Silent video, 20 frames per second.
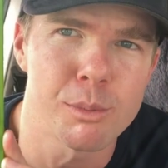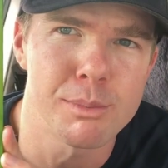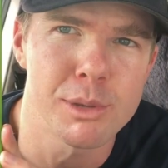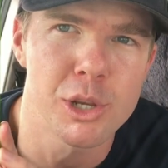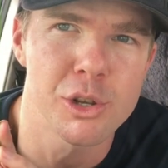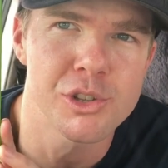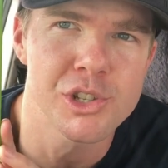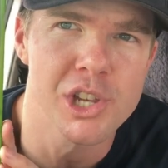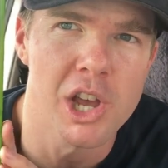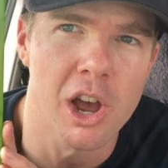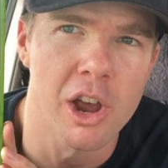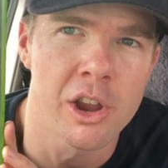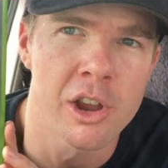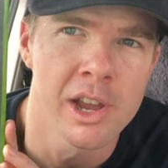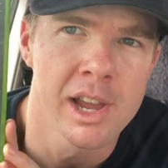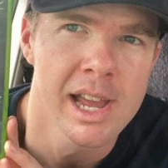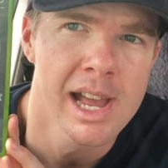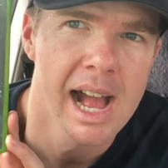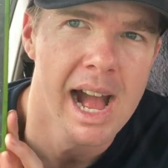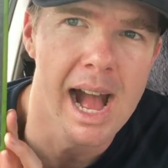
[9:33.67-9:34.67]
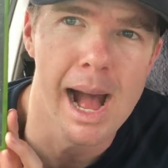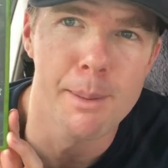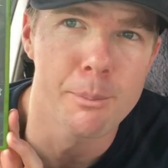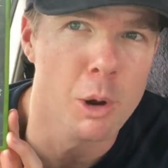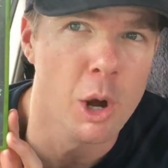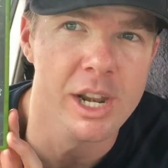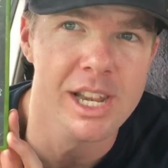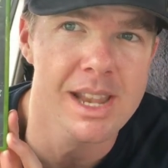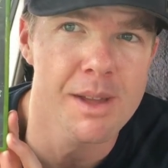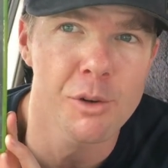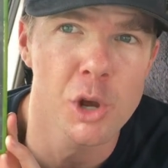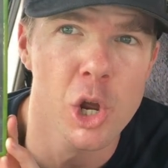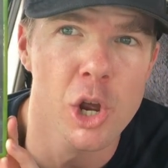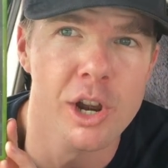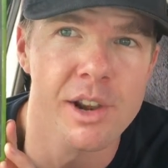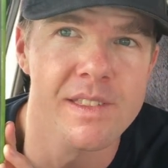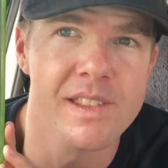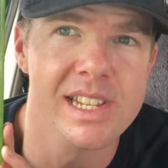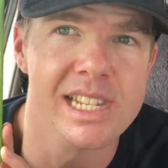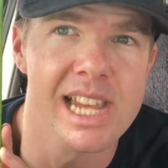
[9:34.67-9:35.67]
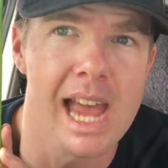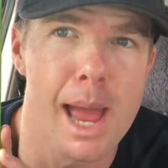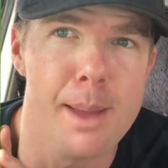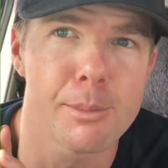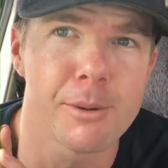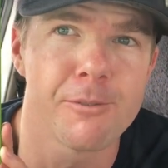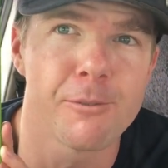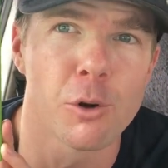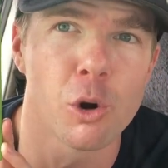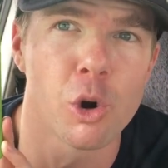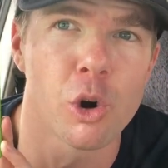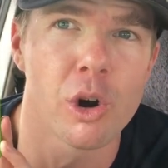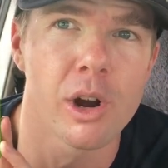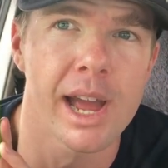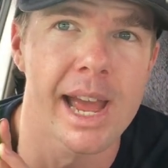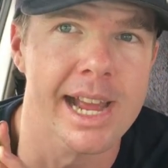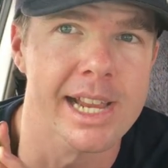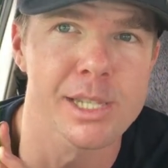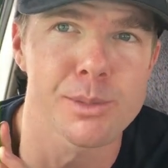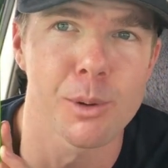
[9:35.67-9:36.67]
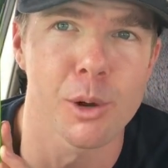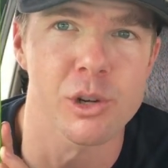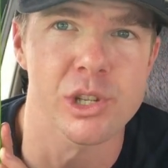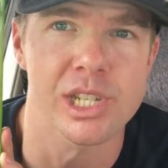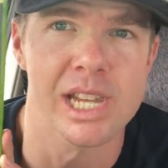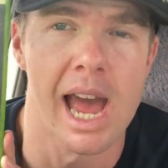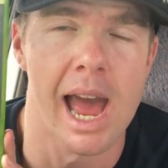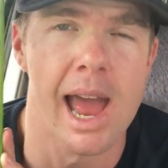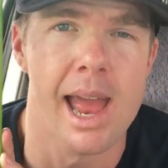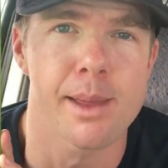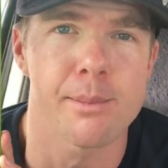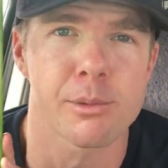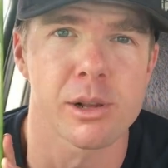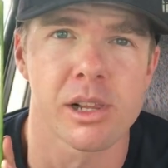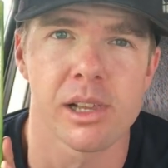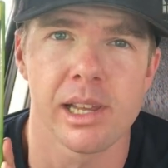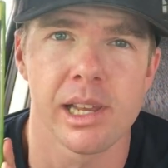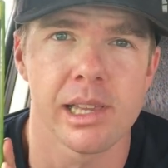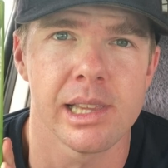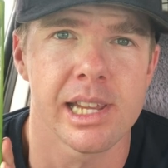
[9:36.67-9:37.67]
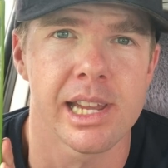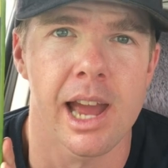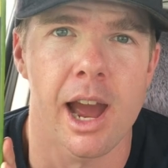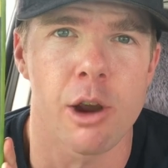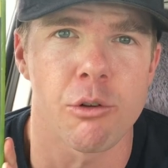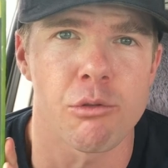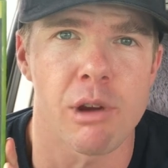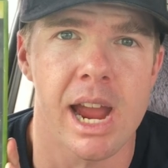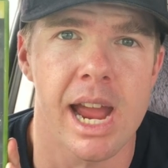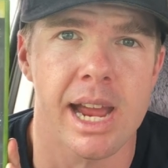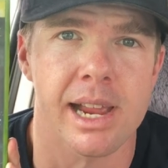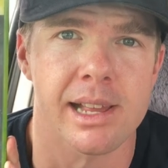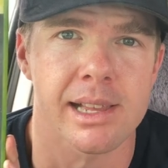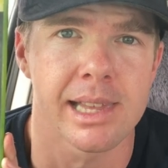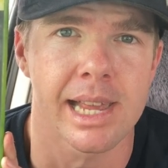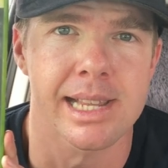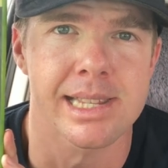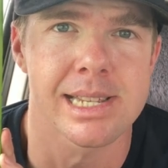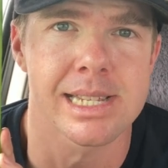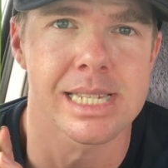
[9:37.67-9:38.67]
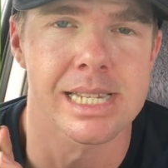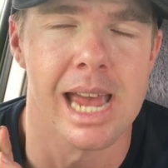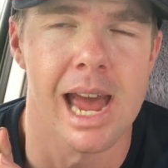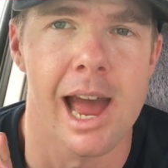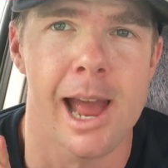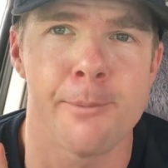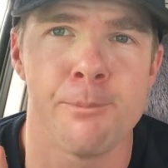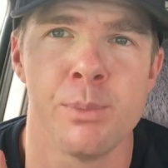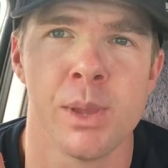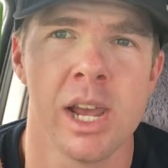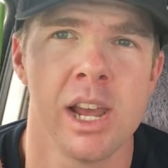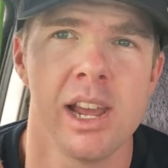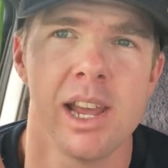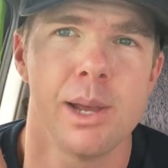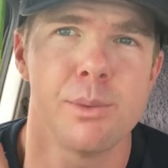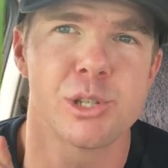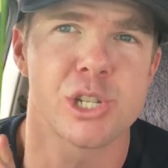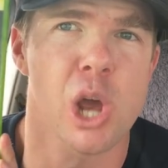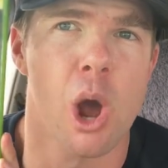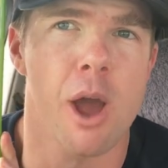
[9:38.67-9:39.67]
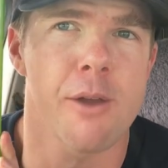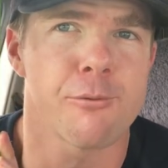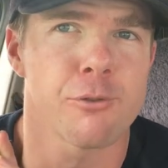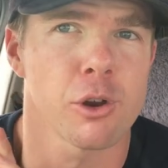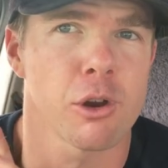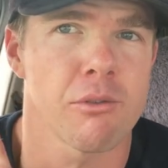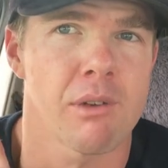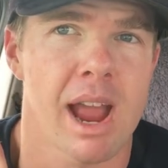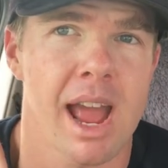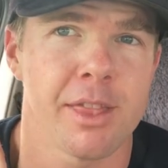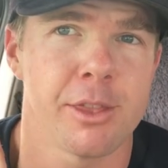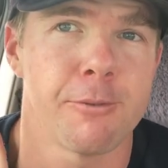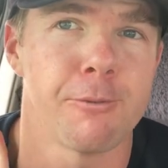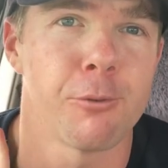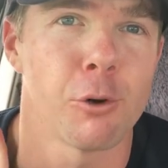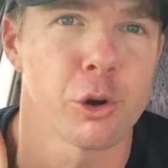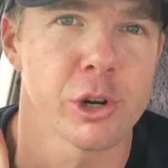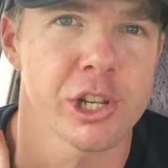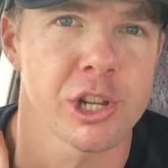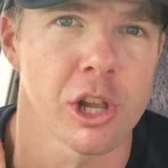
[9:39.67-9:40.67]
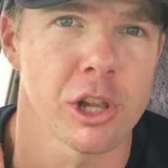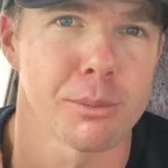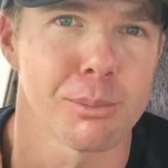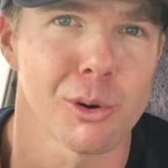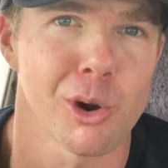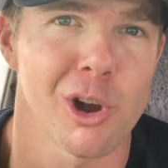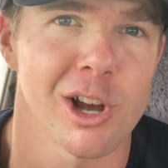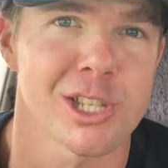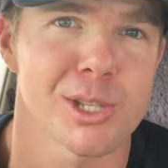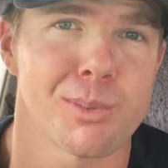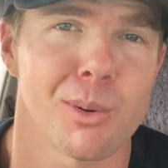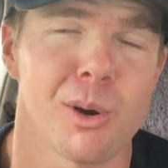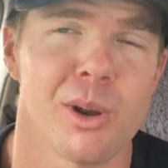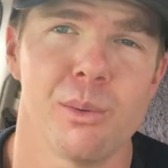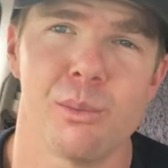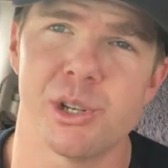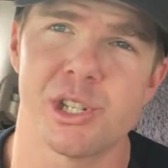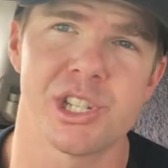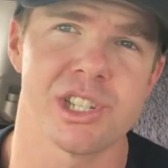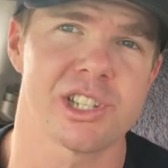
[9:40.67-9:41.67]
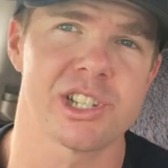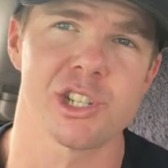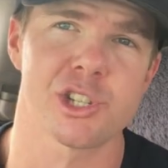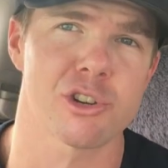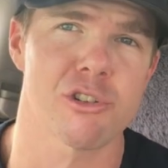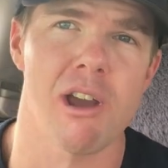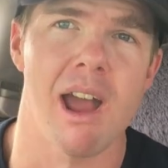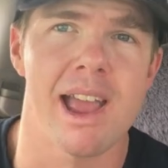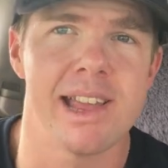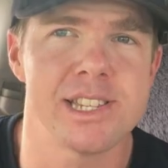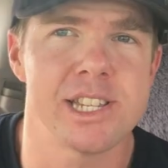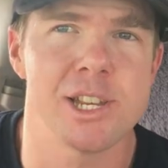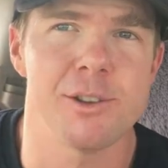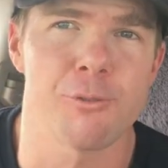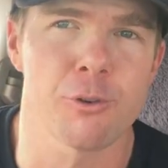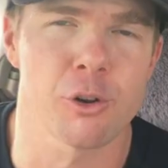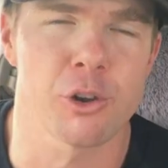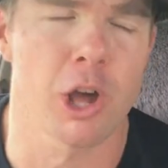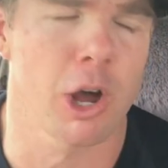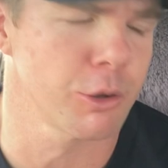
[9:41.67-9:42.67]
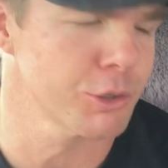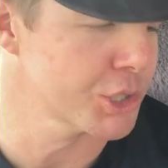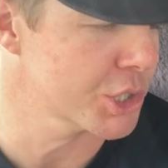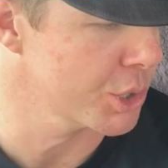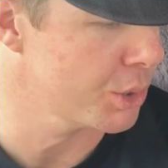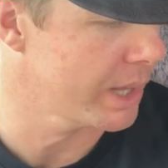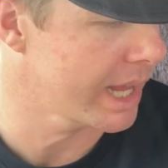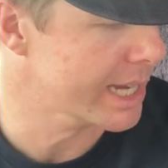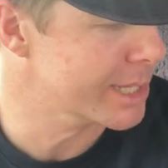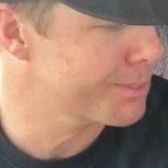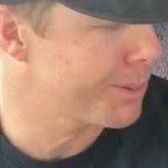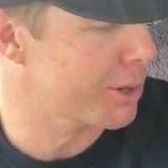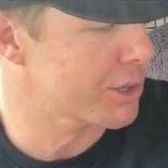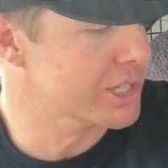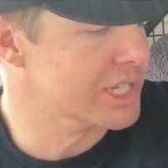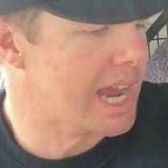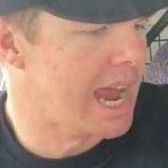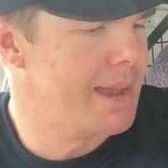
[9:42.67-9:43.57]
or Muto. Um, I'd never heard of this game before, Xbox game, clearly a rare collector's game. It was going for around the $40 price point, which is just crazy for an old school Xbox